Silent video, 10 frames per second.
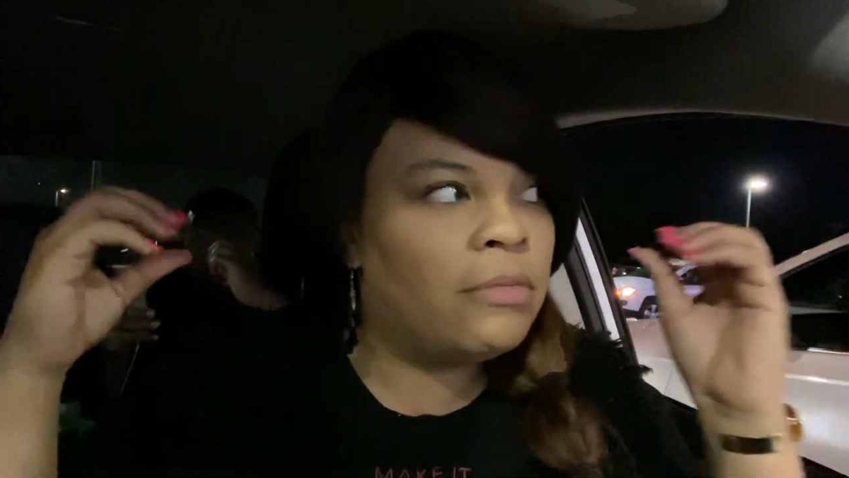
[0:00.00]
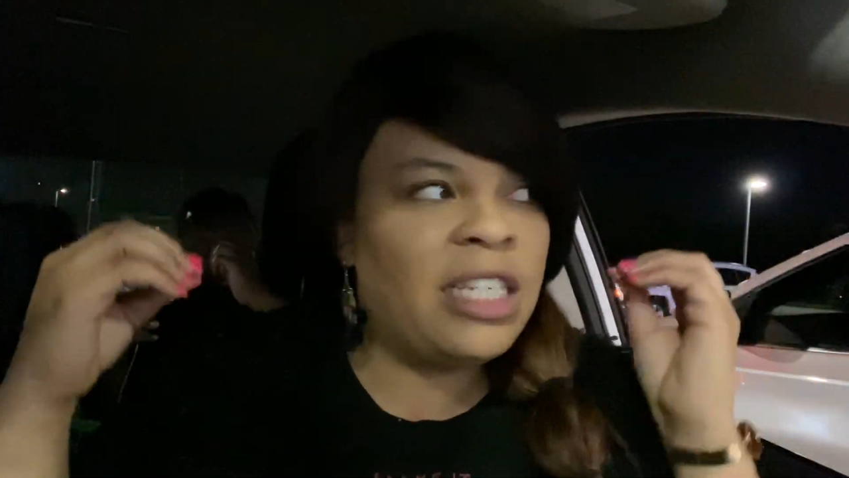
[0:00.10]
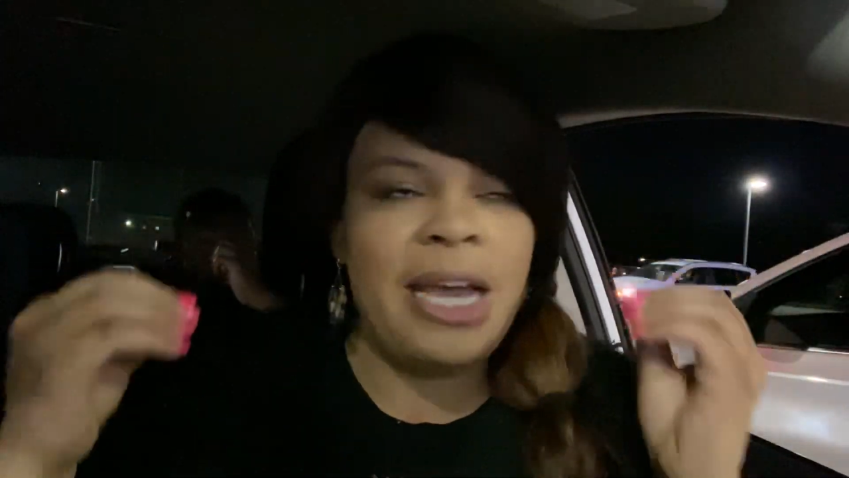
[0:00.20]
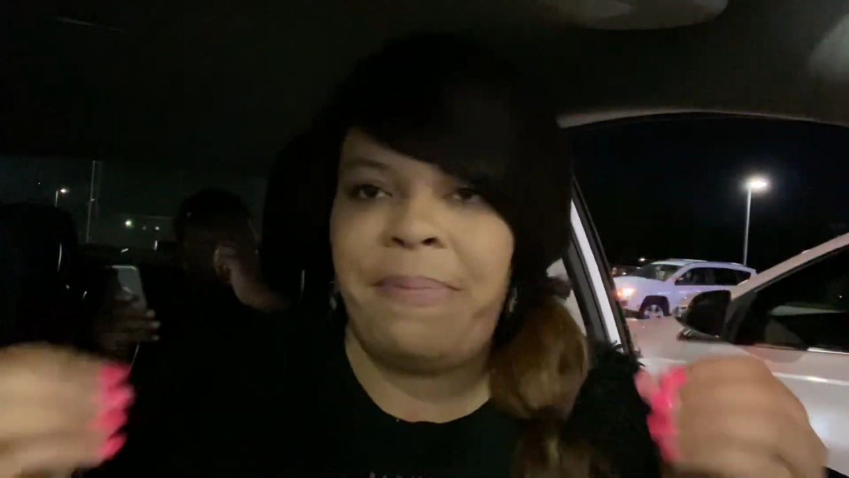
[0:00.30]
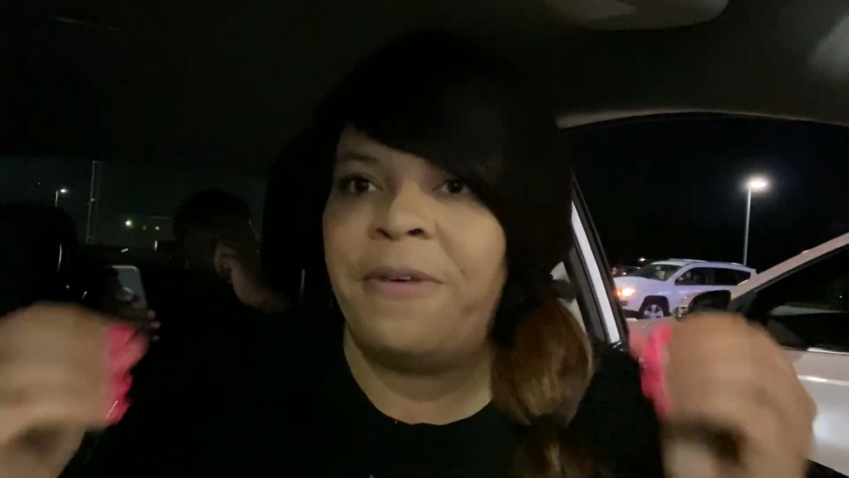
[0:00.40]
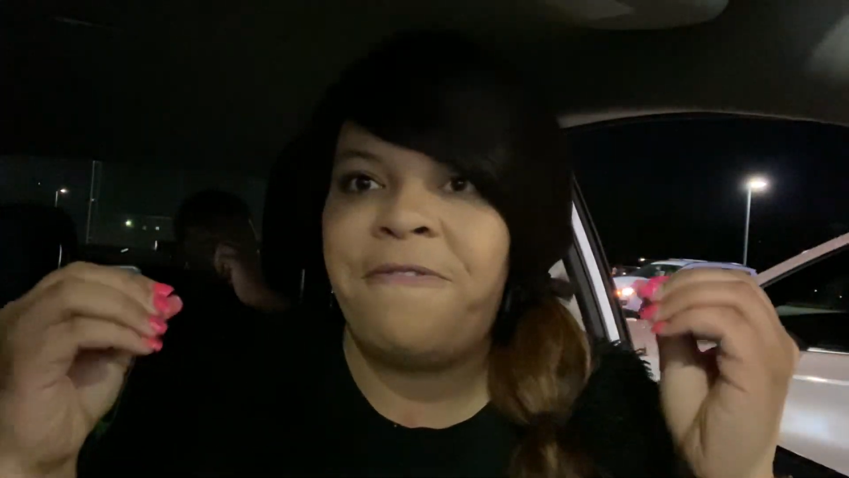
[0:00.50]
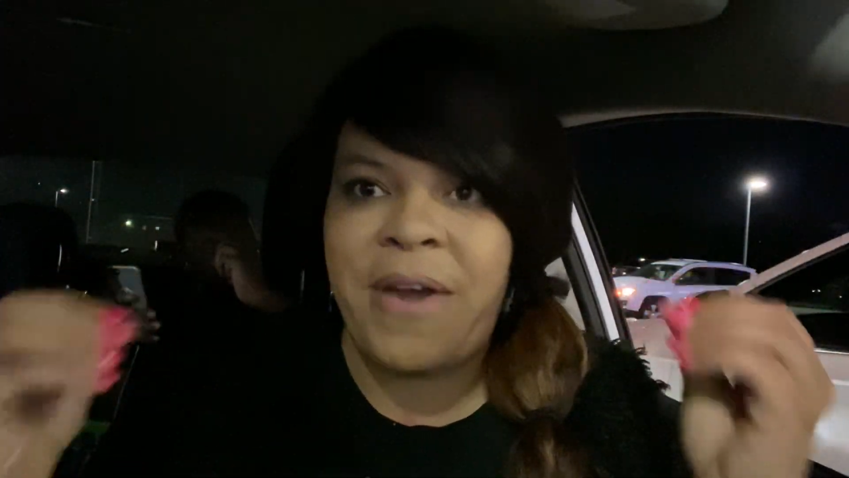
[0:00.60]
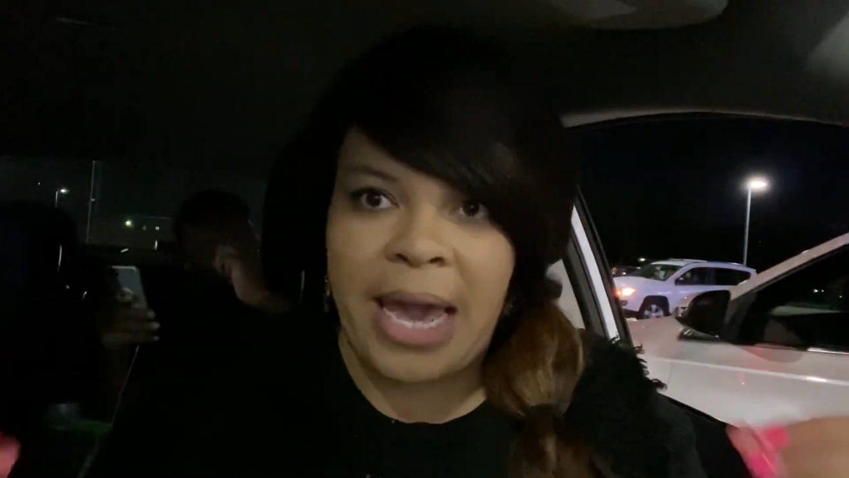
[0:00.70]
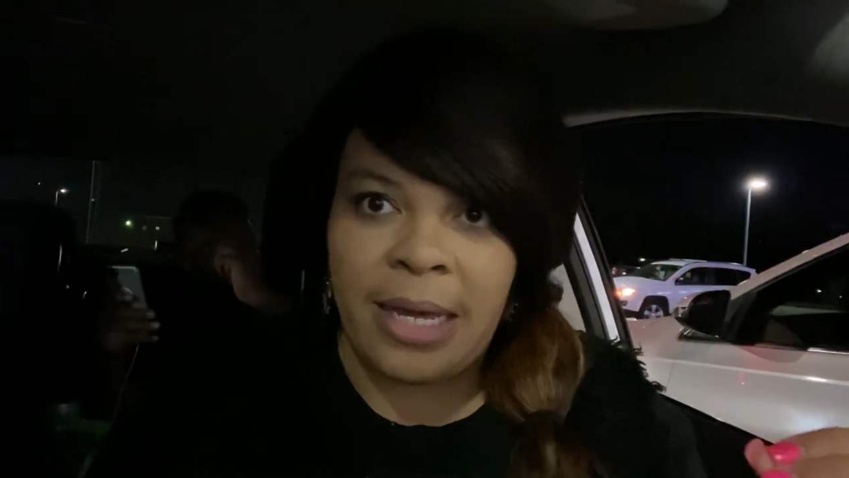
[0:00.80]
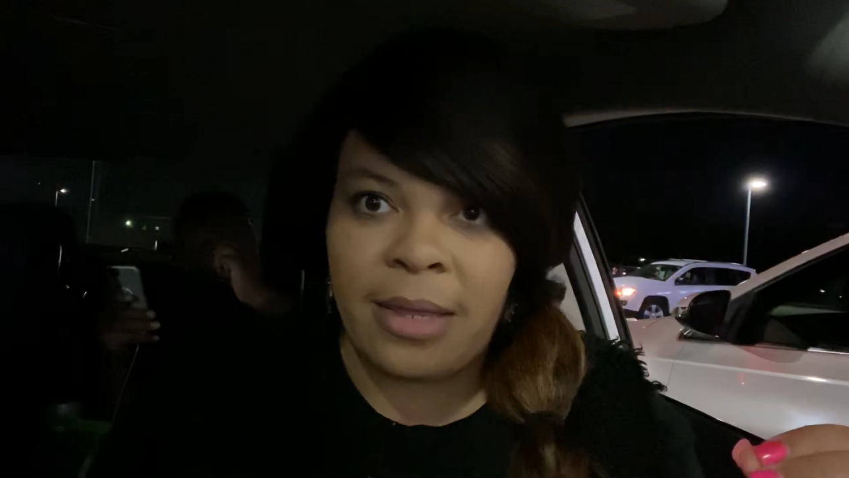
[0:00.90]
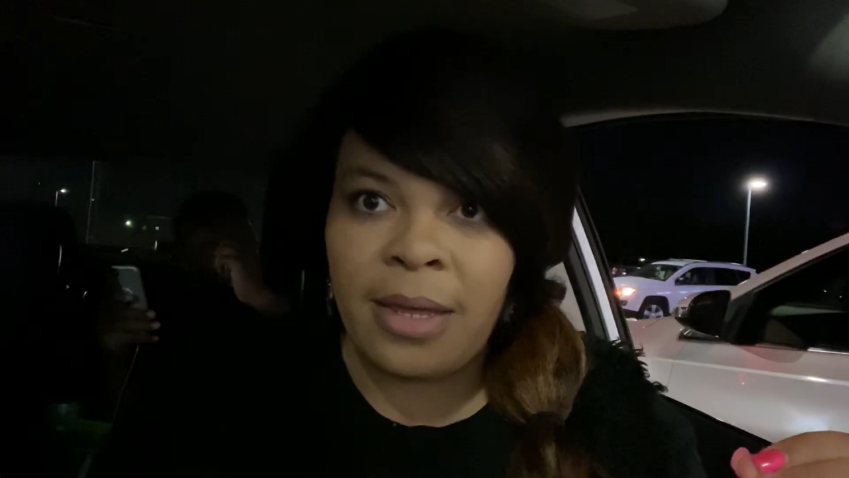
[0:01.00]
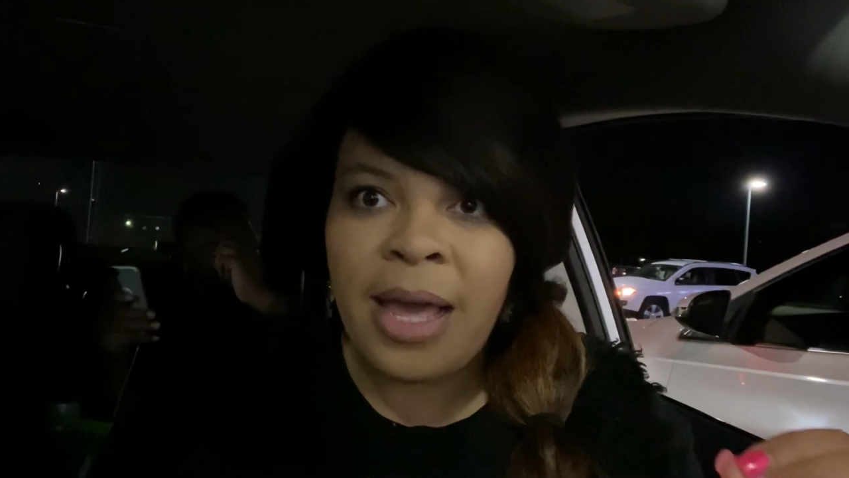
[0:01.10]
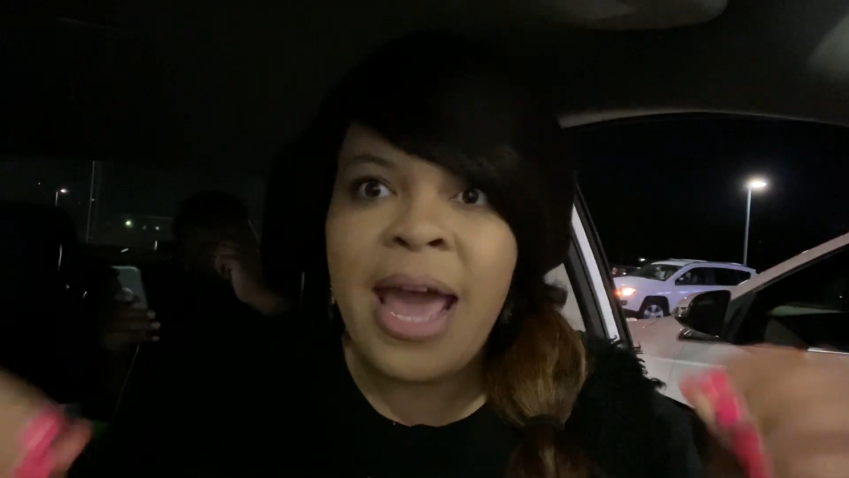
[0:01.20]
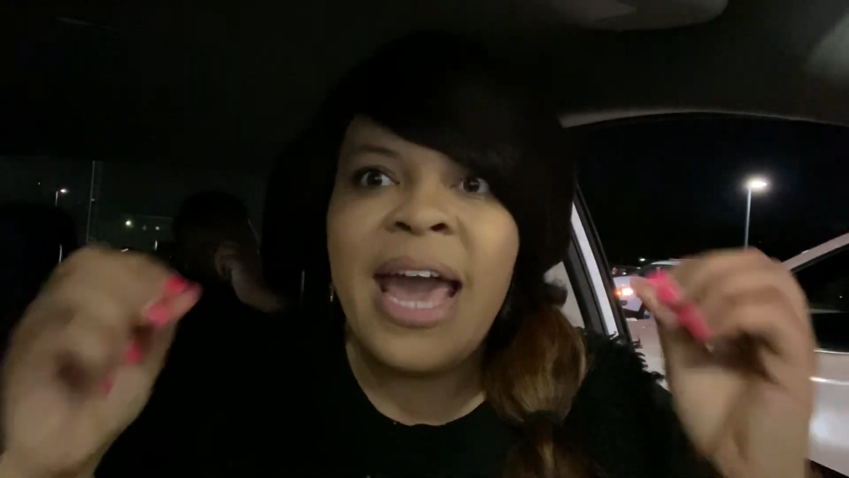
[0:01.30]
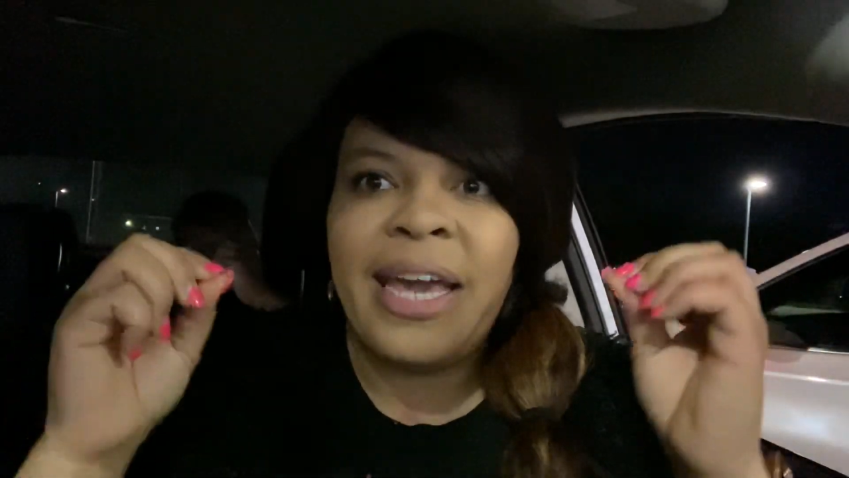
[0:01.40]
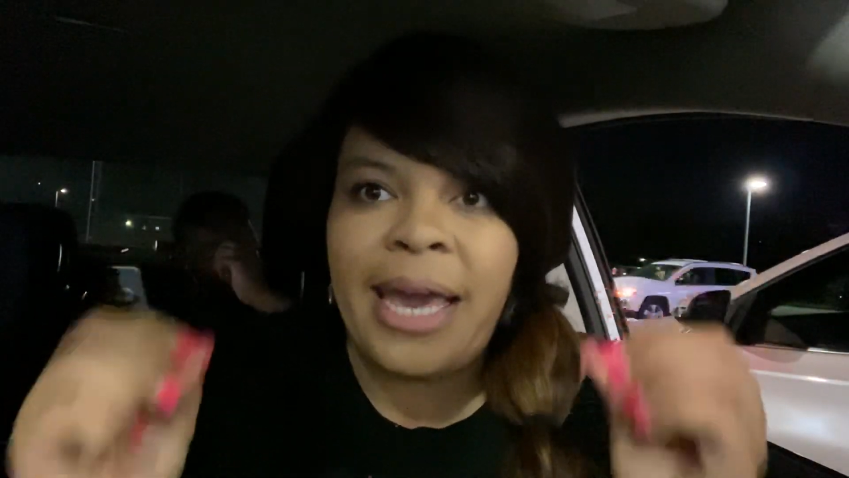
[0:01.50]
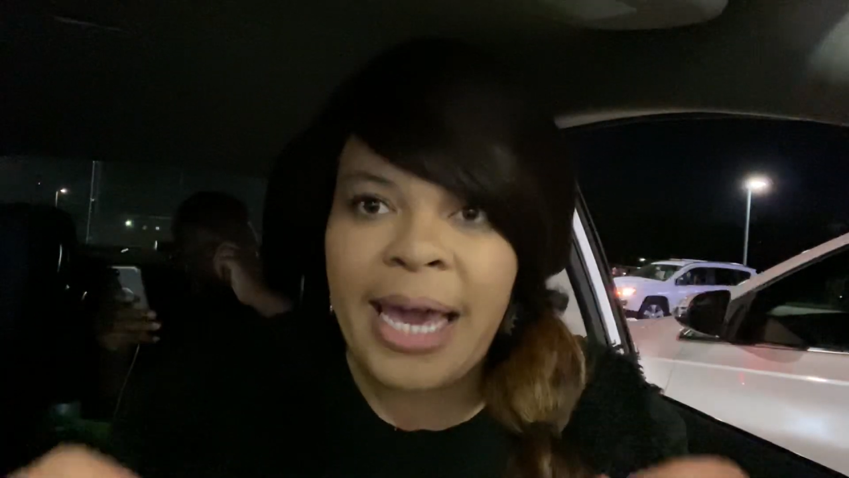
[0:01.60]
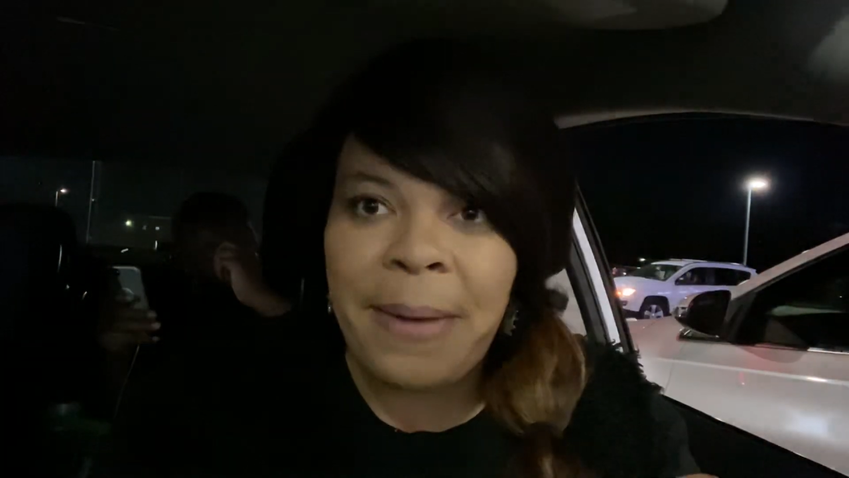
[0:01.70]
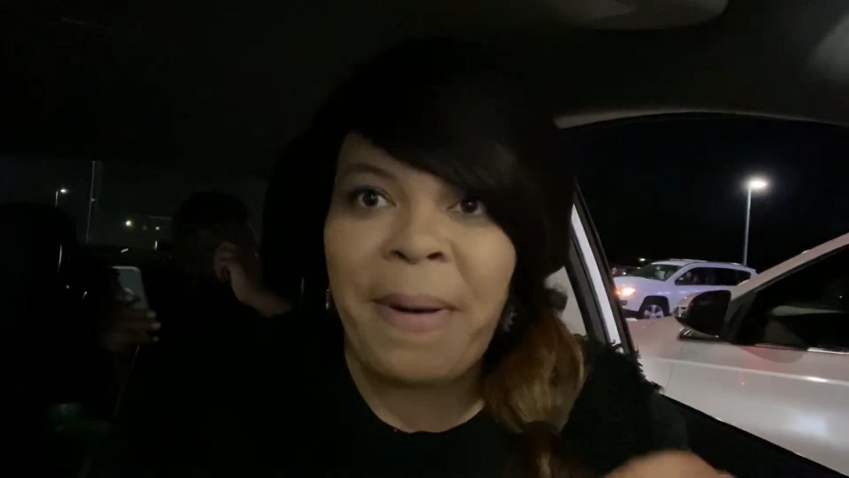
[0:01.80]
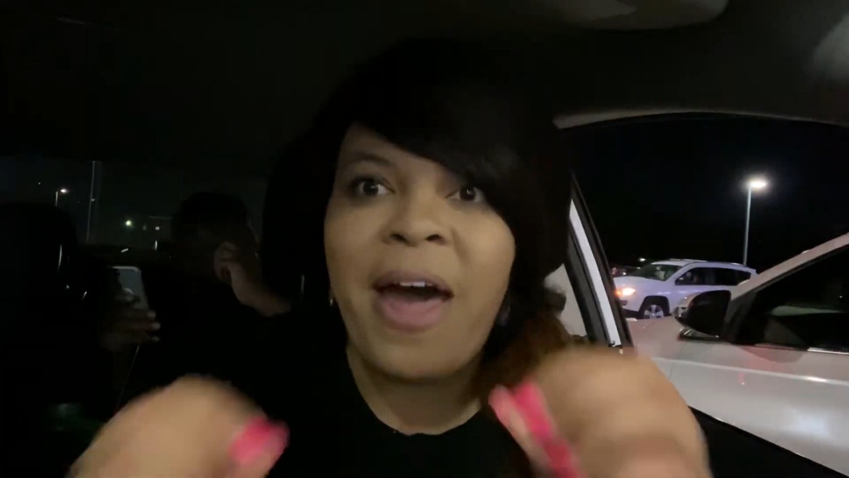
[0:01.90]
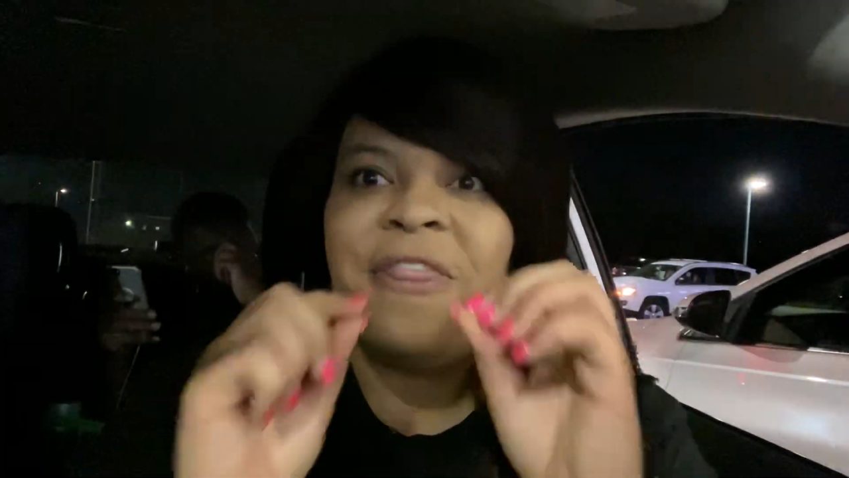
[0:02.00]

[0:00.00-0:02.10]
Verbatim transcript: keep the faith. Keep